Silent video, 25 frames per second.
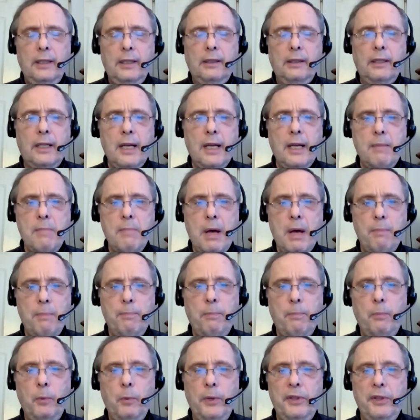to come up
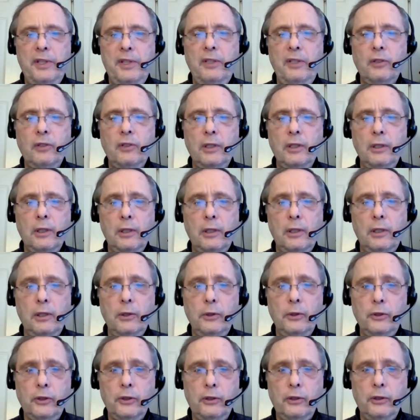with these
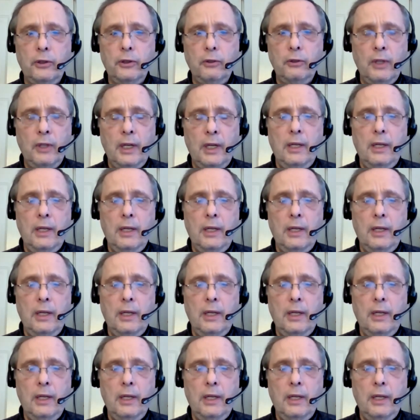conclusions,